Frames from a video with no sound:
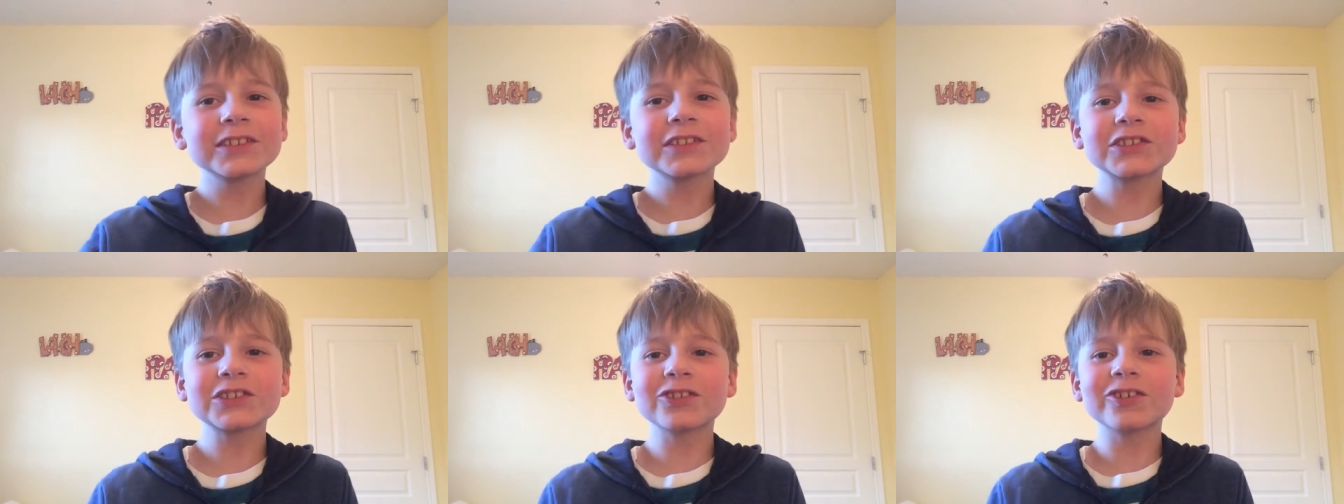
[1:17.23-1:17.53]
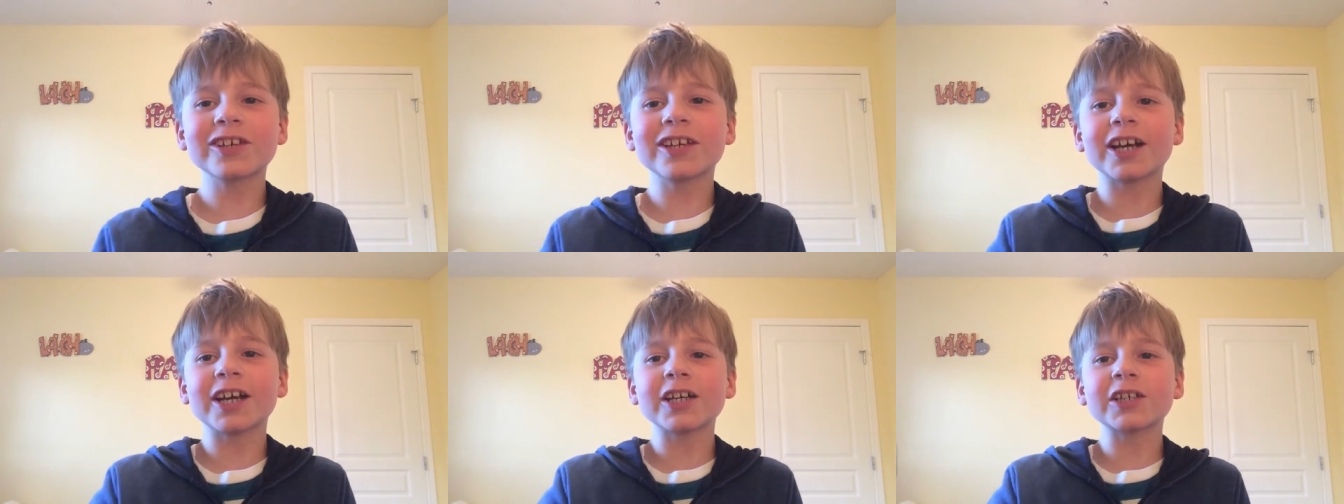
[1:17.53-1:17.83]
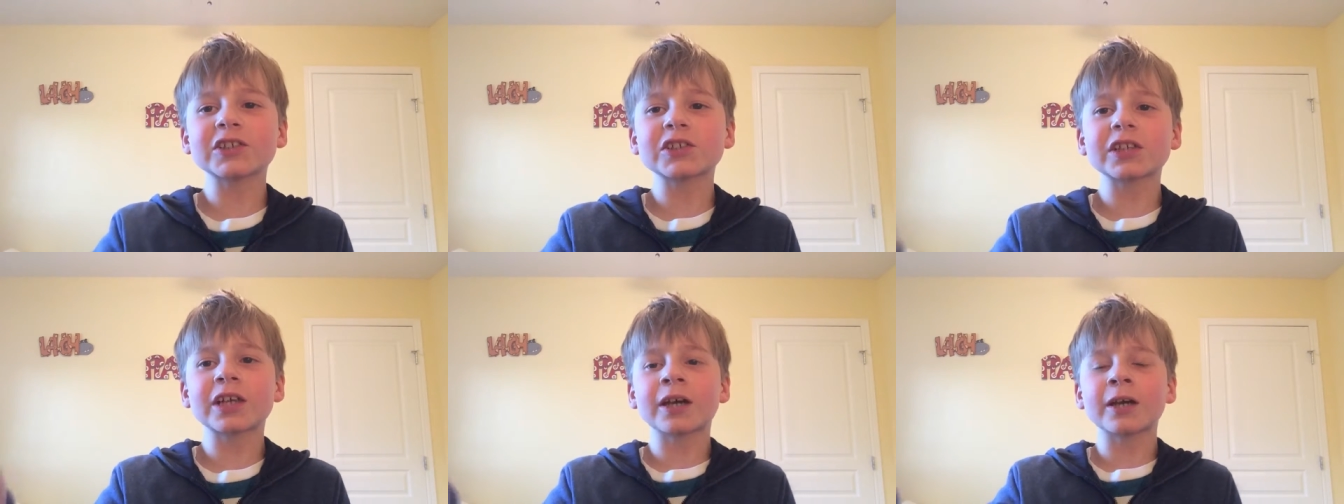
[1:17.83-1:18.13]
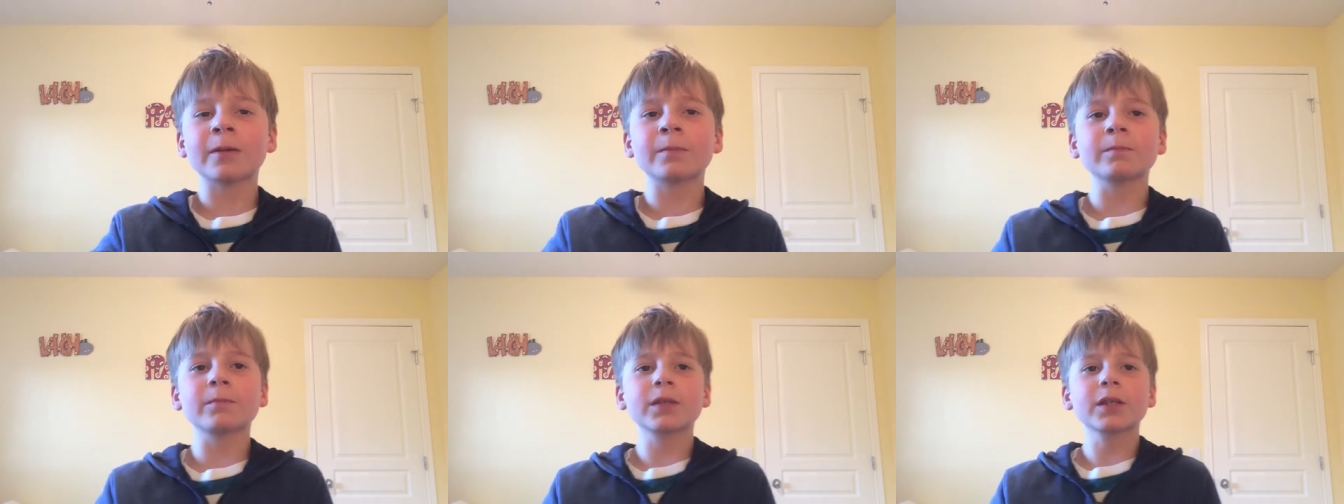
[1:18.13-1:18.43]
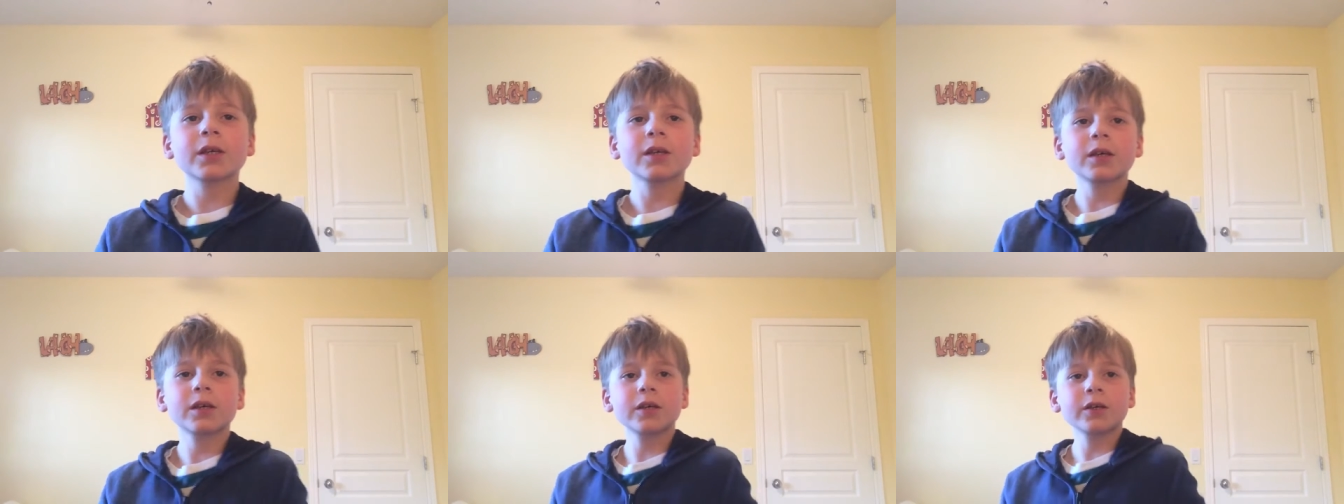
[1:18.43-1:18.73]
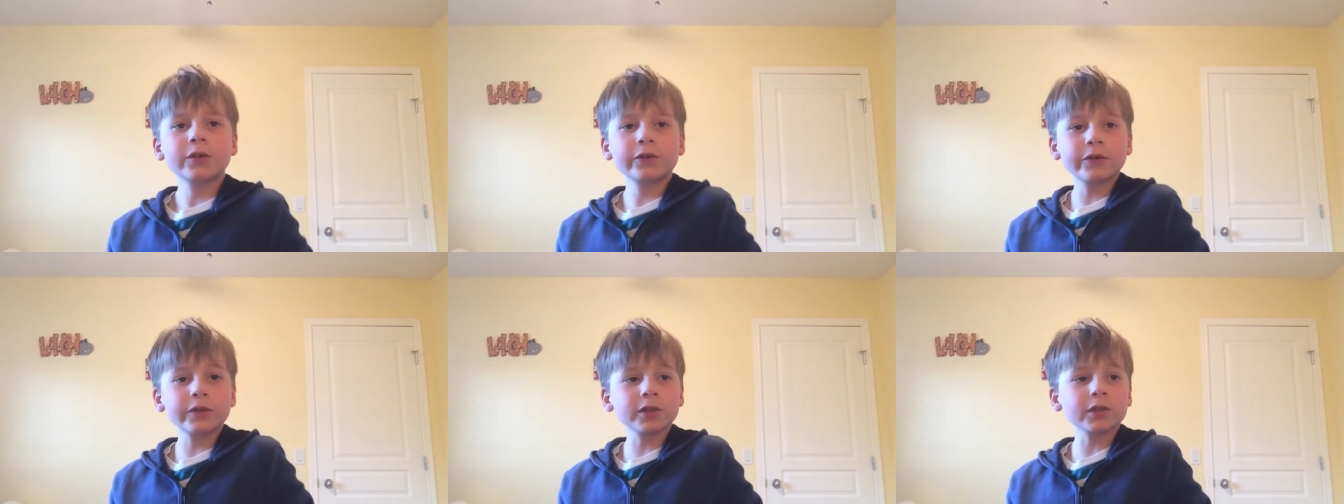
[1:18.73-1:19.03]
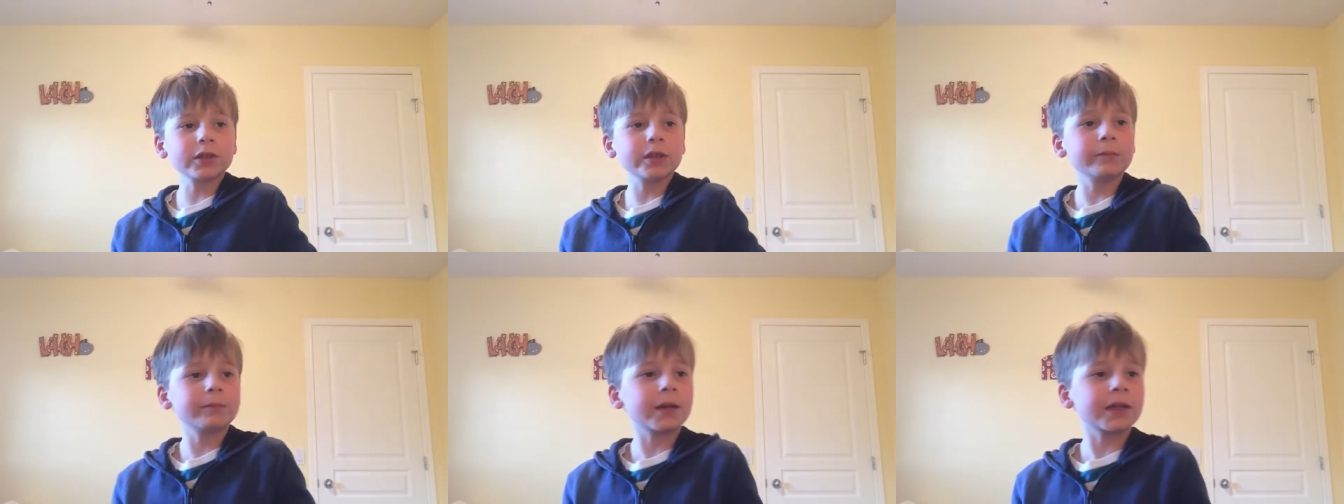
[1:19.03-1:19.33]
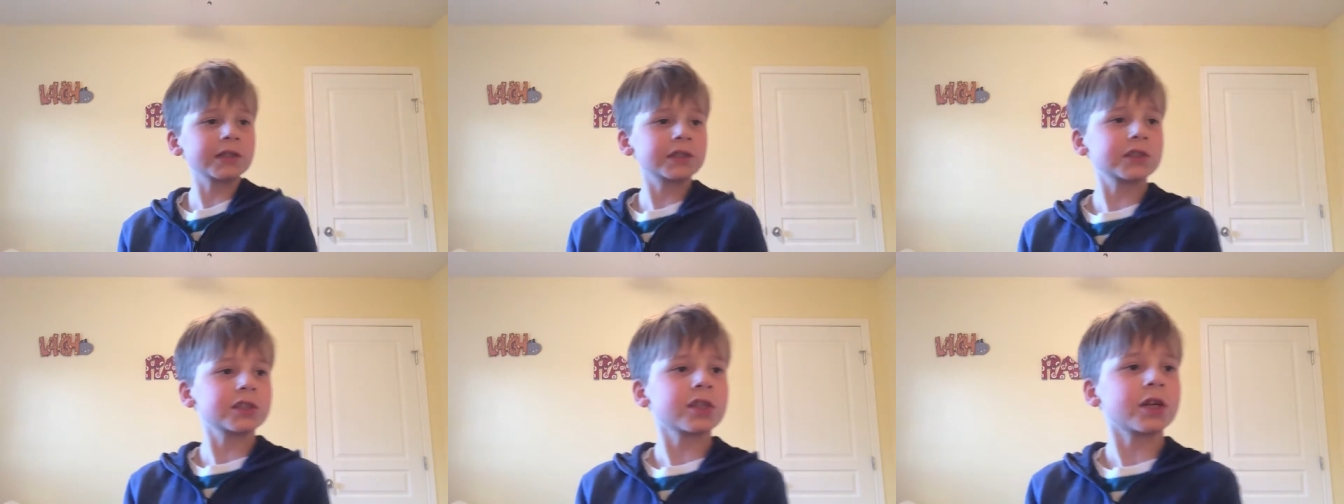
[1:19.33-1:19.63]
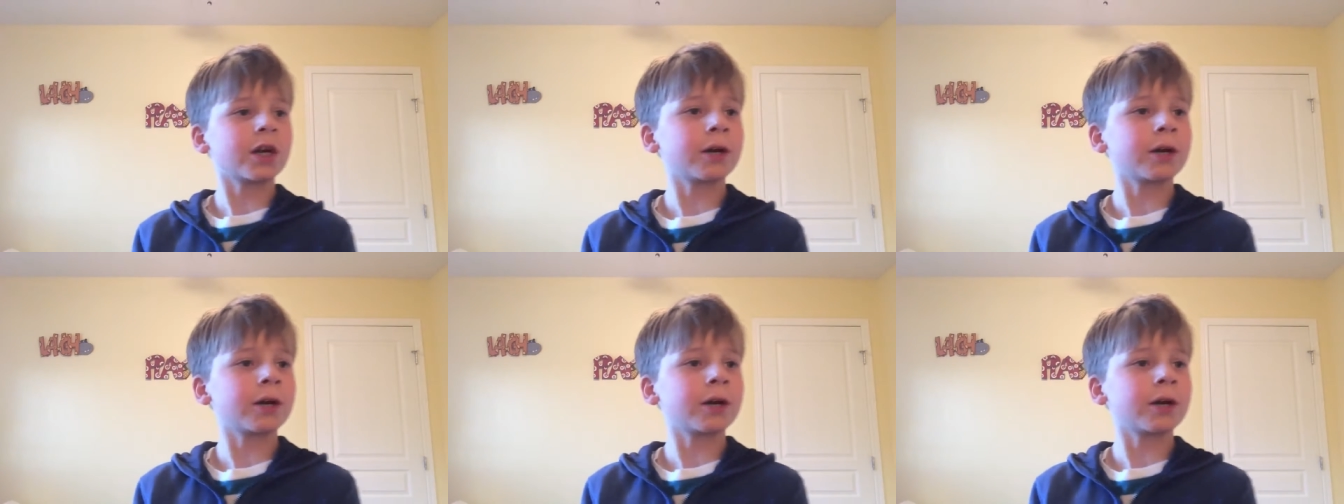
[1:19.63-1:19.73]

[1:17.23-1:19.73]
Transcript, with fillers: So, guys, I'm really messed